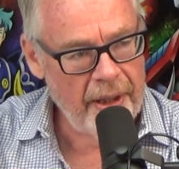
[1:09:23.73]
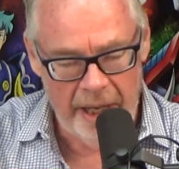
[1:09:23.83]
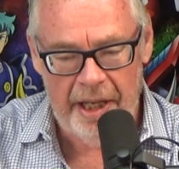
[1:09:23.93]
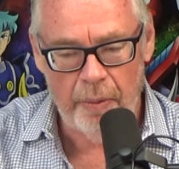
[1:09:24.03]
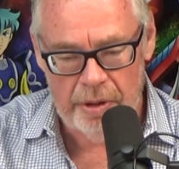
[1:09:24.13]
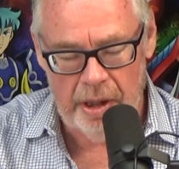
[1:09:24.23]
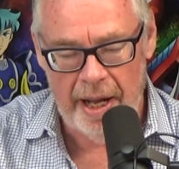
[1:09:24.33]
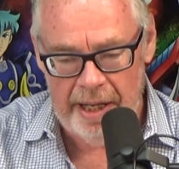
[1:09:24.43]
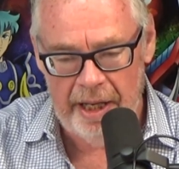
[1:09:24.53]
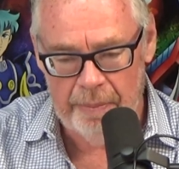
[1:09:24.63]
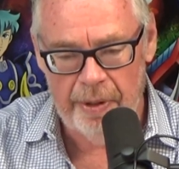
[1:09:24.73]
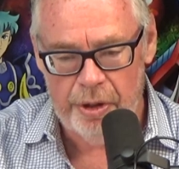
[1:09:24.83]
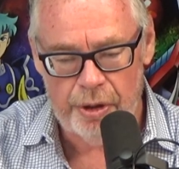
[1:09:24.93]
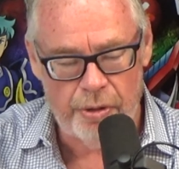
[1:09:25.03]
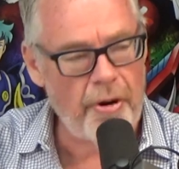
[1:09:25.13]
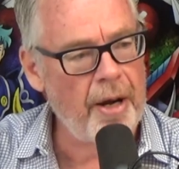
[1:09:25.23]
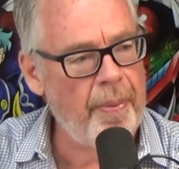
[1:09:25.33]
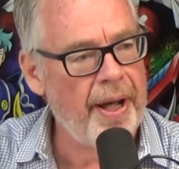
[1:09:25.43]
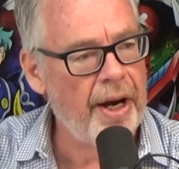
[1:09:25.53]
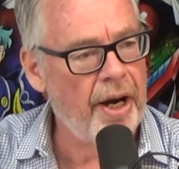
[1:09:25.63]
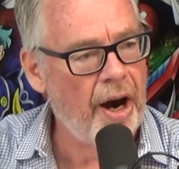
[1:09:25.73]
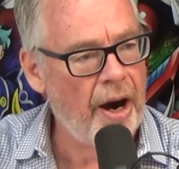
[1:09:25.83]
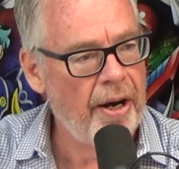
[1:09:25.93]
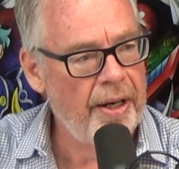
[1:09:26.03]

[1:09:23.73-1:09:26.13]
Like, it was like he had been struck by a car.